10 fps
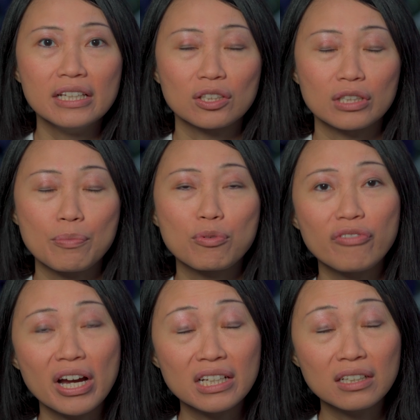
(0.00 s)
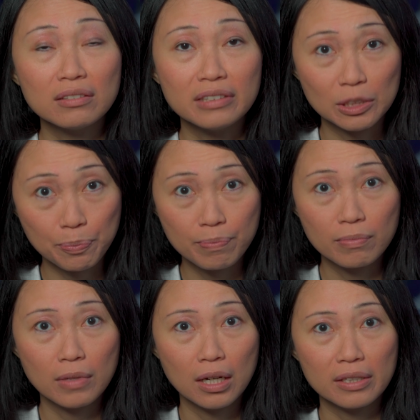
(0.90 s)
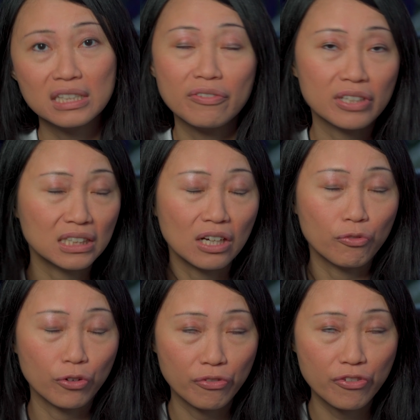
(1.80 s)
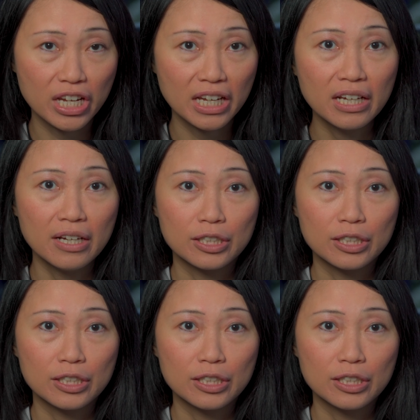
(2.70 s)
so they are providing this uh, service now for free.